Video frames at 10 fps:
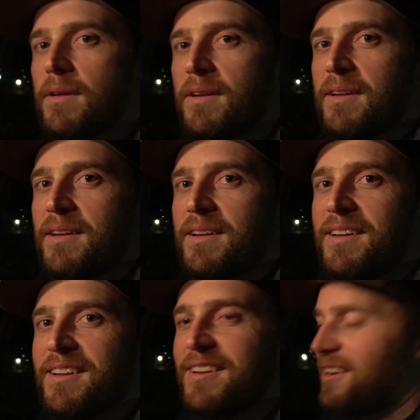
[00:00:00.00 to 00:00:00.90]
Sounds
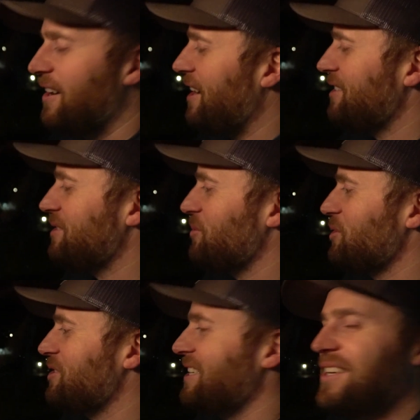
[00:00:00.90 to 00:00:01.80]
good. Awesome. Excited, we'll
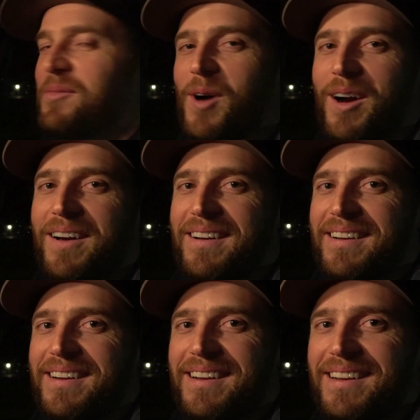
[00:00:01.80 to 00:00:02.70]
see you tomorrow.
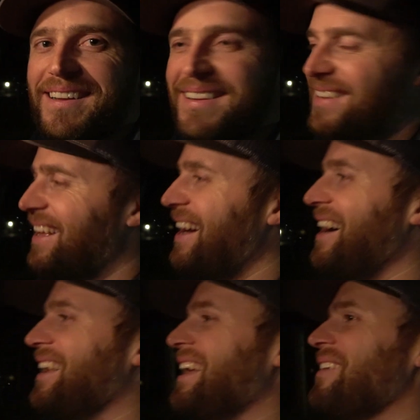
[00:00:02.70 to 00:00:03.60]
To yeah,
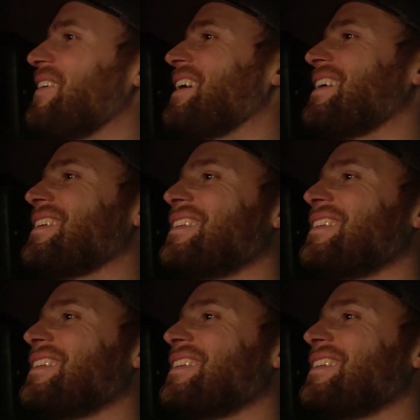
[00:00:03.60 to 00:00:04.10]
I can't wait.